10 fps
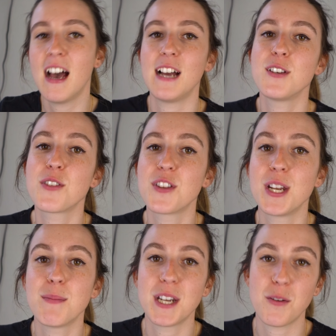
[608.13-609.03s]
I do
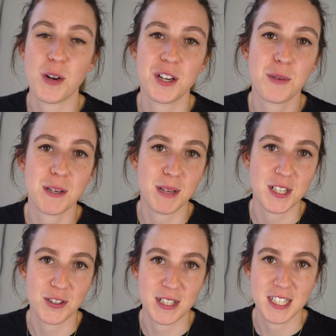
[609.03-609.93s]
30-minute one-on-one
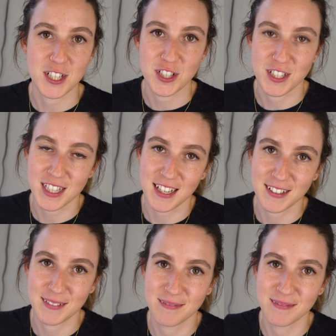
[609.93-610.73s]
mentoring sessions there.